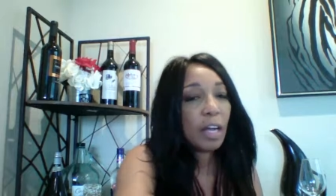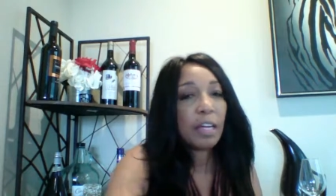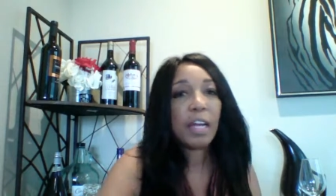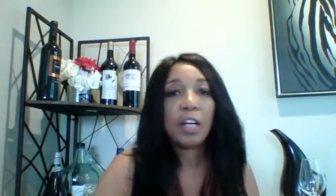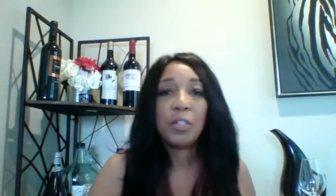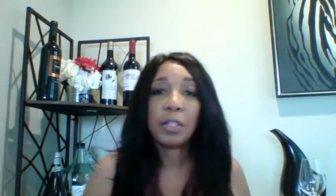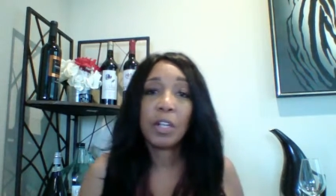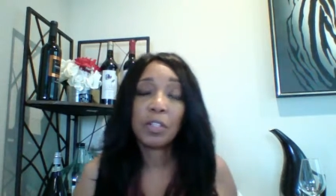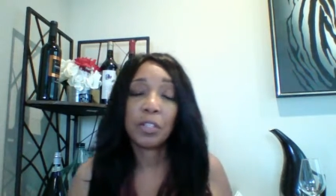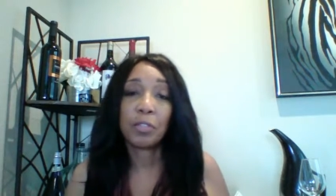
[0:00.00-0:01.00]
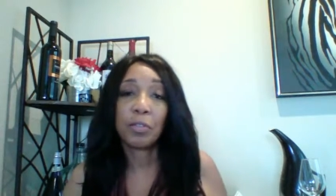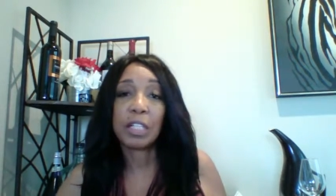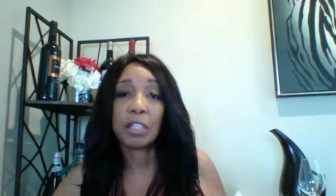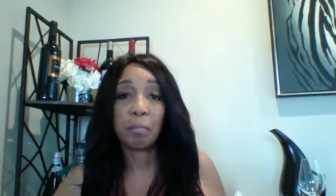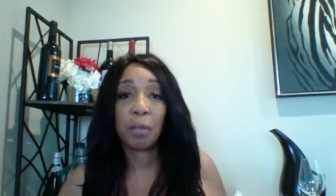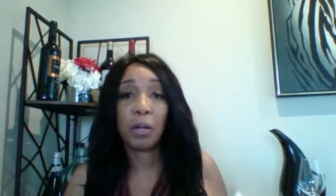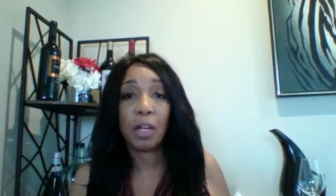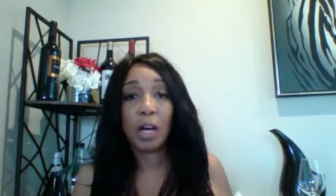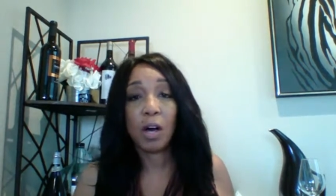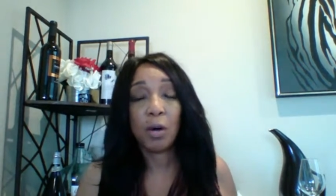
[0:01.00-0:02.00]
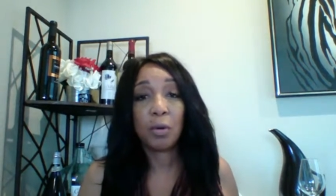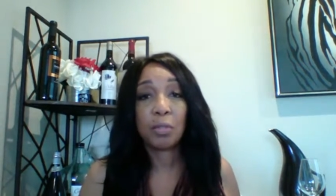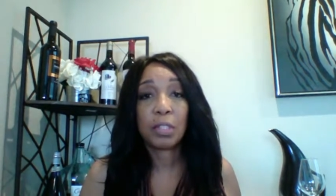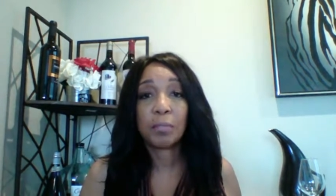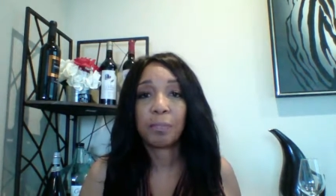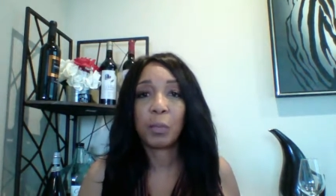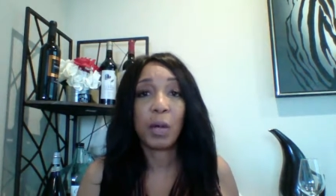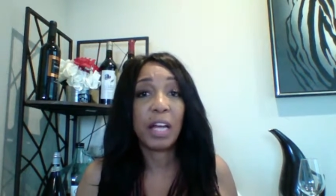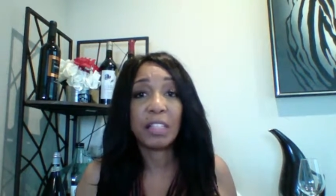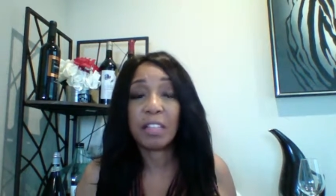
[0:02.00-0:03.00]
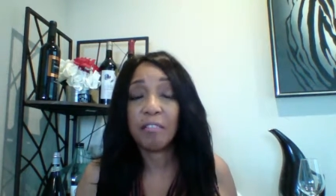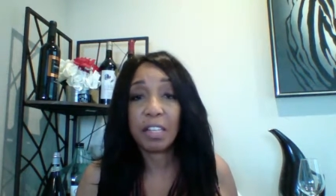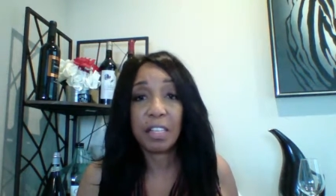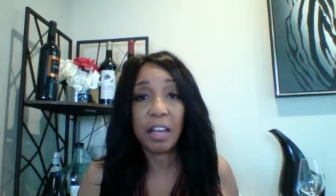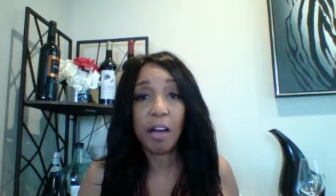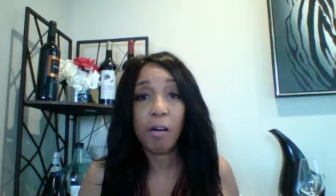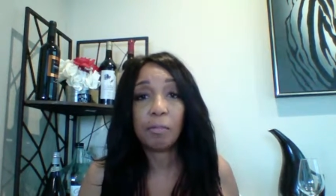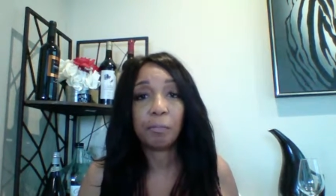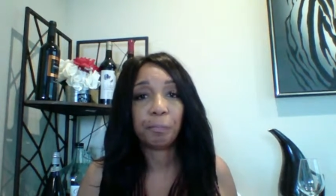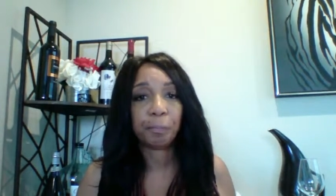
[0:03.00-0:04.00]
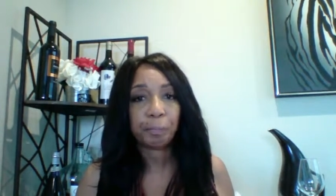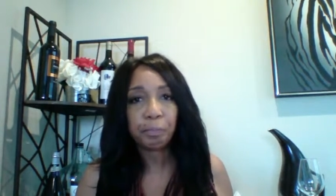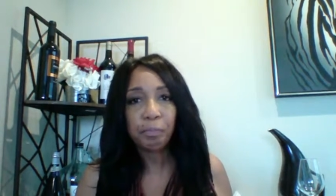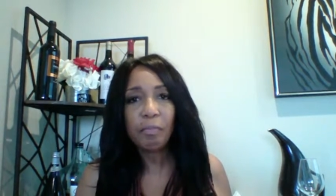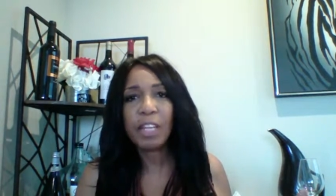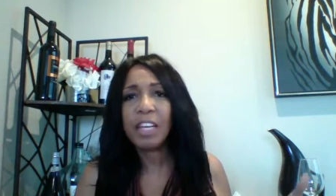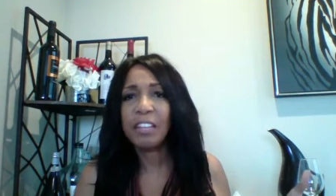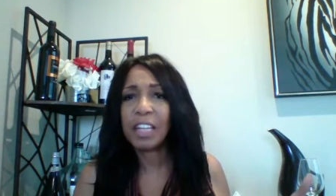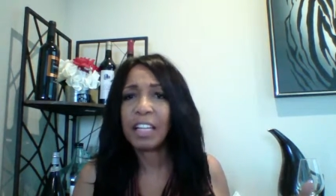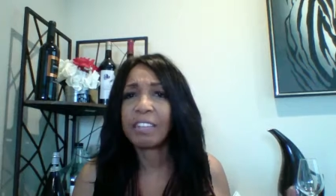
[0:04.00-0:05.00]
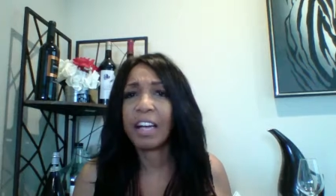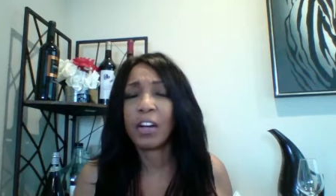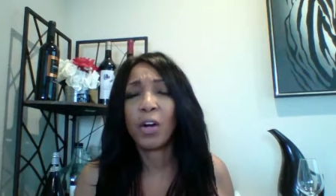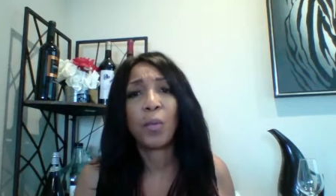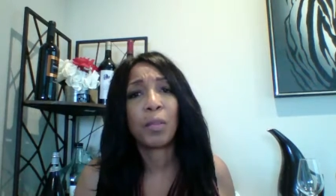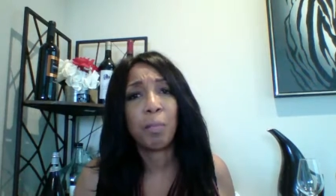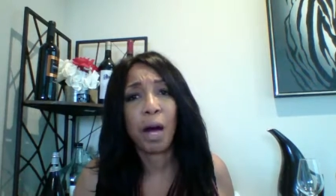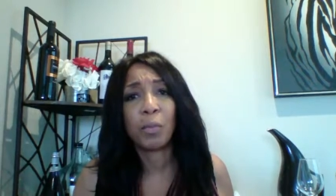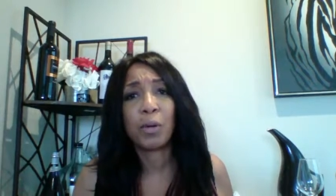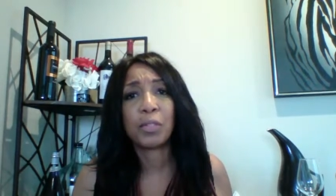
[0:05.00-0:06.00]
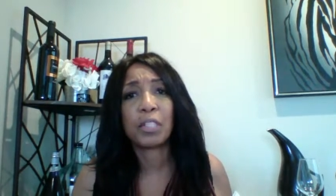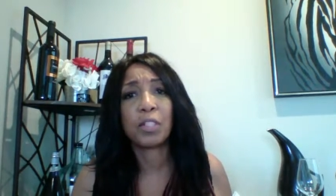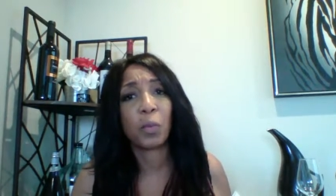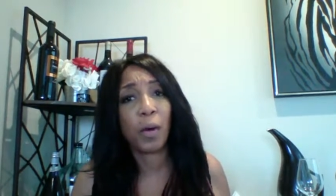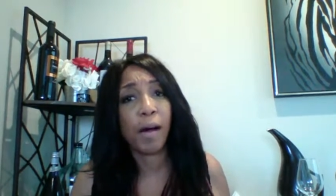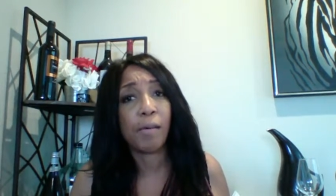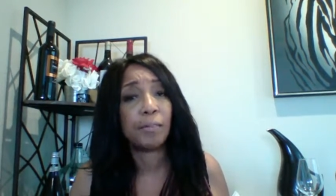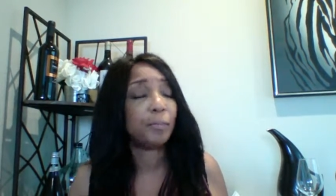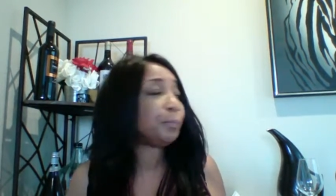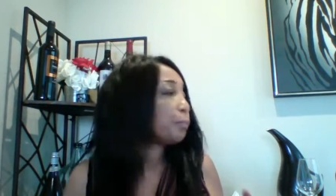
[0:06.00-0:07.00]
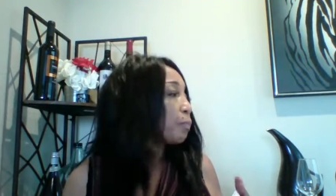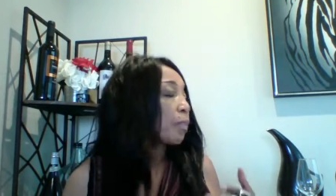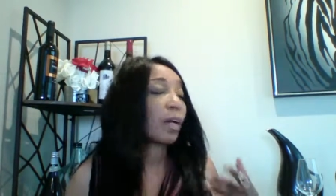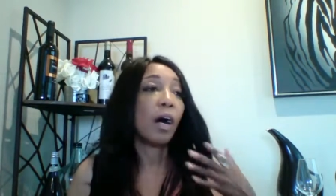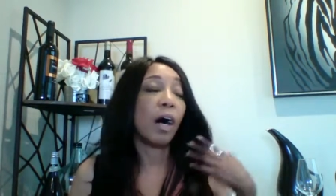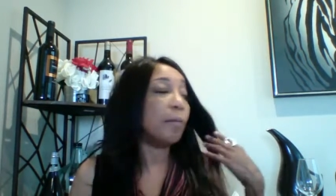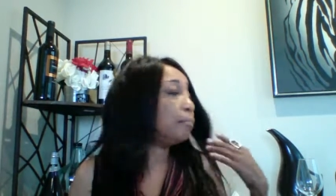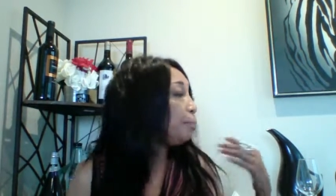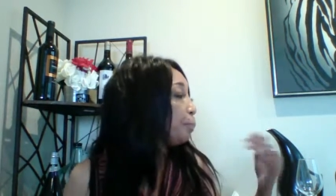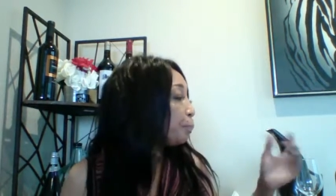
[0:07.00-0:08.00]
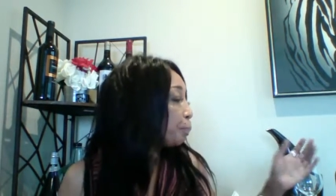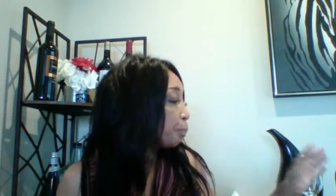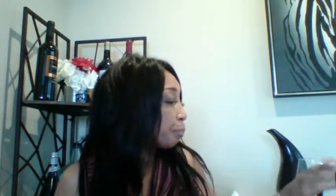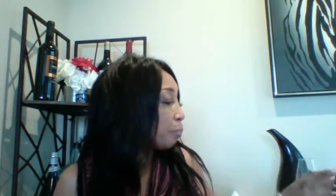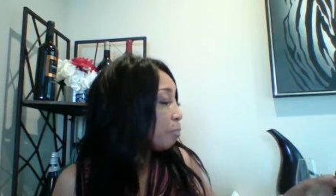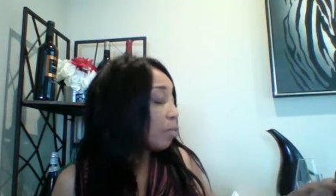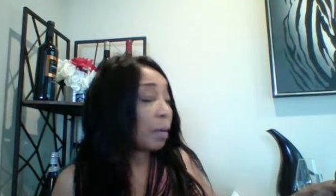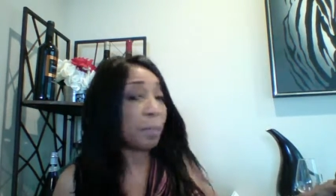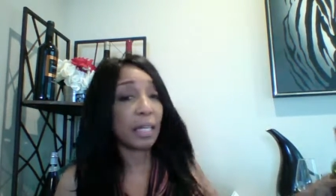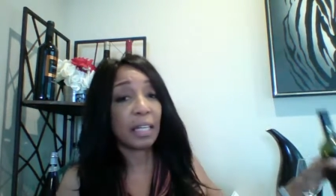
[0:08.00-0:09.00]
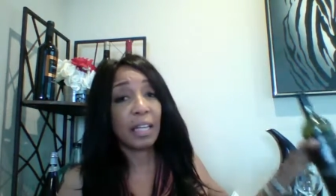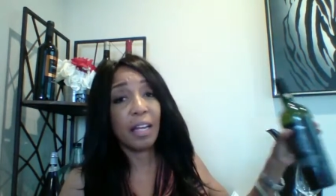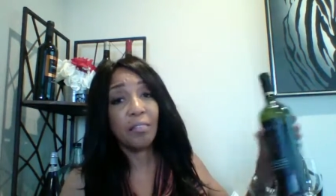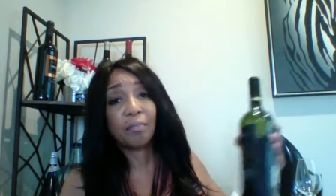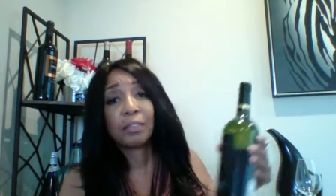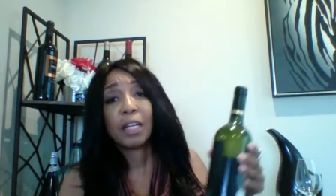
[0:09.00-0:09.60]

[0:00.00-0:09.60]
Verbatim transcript: Now you can also drink some Merlots, Red Zinfandel, anything like that will go with pot roast as well. But again,